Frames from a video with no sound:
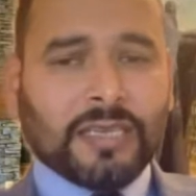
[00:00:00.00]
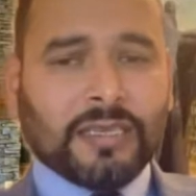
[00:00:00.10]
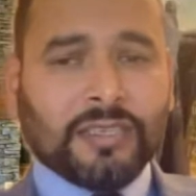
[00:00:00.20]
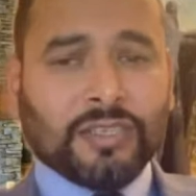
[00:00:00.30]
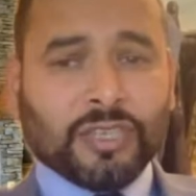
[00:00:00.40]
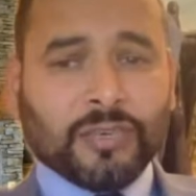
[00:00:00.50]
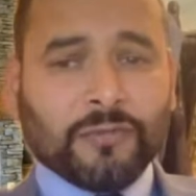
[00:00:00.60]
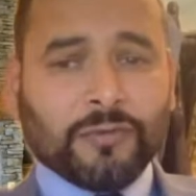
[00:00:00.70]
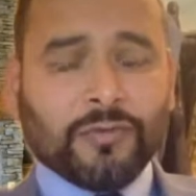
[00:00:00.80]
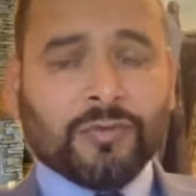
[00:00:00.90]

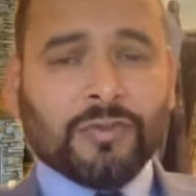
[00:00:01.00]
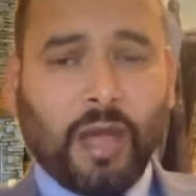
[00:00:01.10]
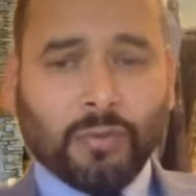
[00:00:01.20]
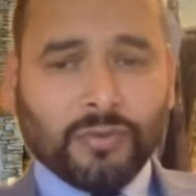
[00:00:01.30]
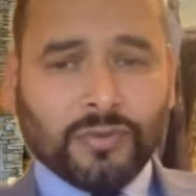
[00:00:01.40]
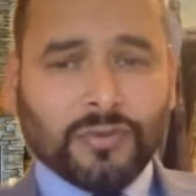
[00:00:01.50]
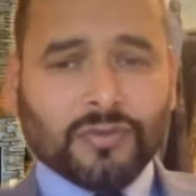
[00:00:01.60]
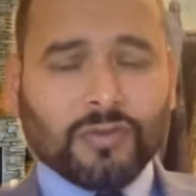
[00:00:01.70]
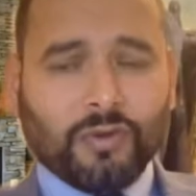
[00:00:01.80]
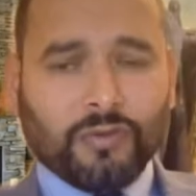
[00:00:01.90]
interview
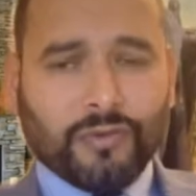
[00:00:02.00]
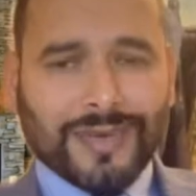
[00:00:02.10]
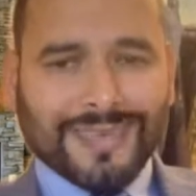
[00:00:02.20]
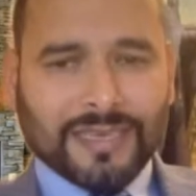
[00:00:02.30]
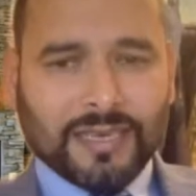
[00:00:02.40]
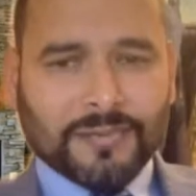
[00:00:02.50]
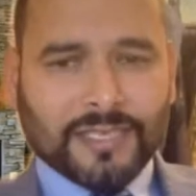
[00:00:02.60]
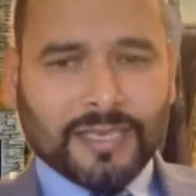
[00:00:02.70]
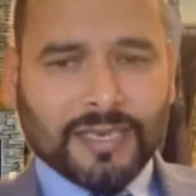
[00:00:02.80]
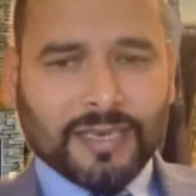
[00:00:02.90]
thousands of asylum
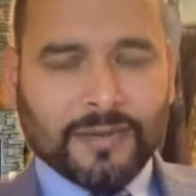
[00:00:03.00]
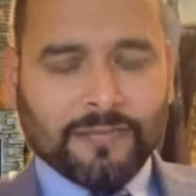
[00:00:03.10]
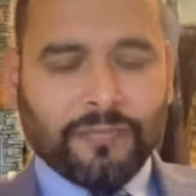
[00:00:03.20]
seekers.